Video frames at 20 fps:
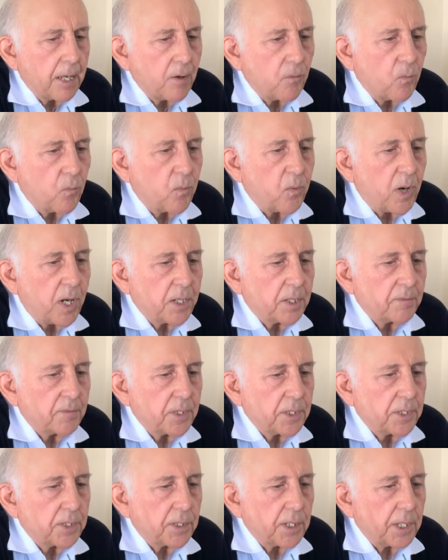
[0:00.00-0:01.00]
One of
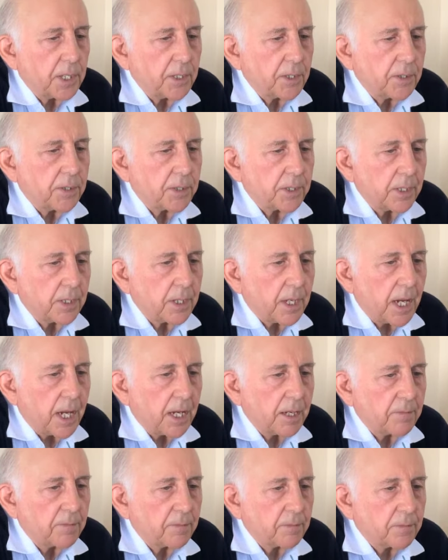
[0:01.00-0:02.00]
the things that
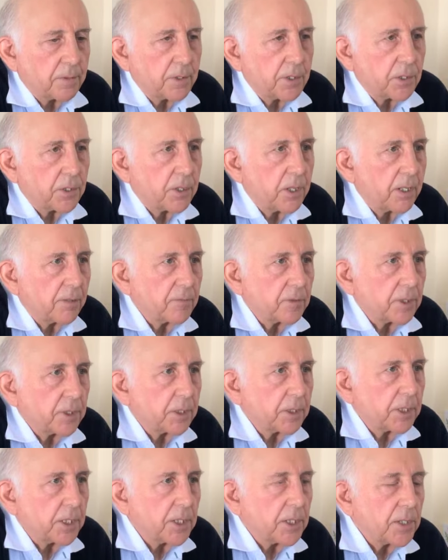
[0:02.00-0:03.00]
I've
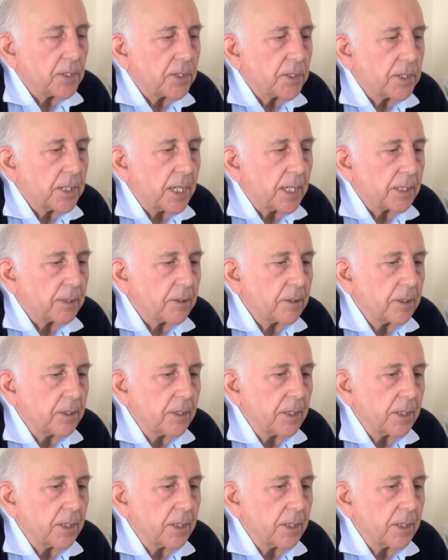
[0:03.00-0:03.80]
discovered is that